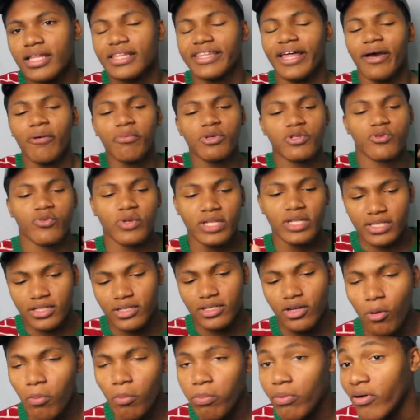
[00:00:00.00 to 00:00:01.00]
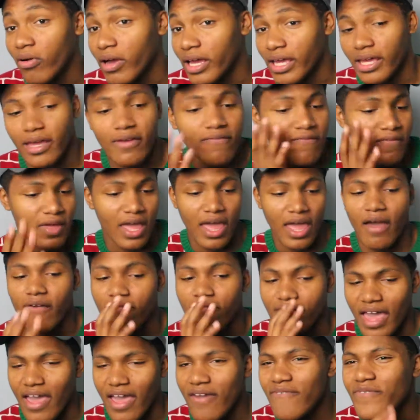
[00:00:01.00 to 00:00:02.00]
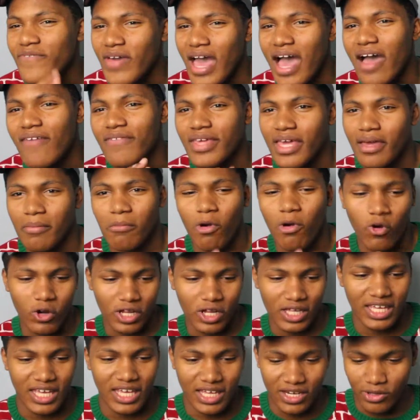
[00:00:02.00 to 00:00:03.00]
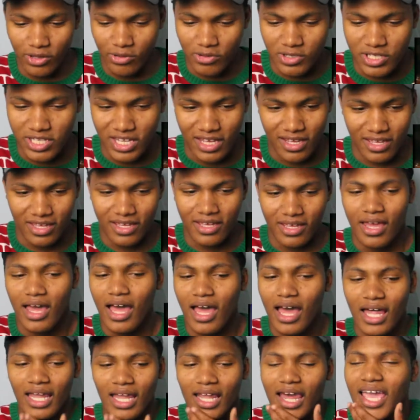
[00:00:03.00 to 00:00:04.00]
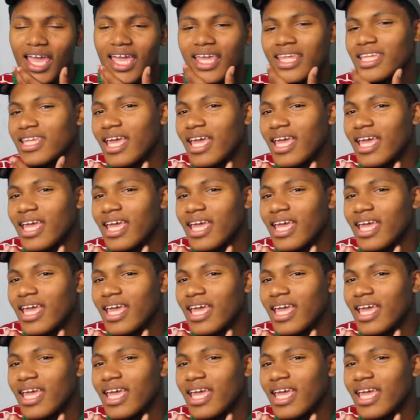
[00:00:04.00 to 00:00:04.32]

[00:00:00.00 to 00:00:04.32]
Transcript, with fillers: That was really no point of F5 to him on a kendo stick. Like,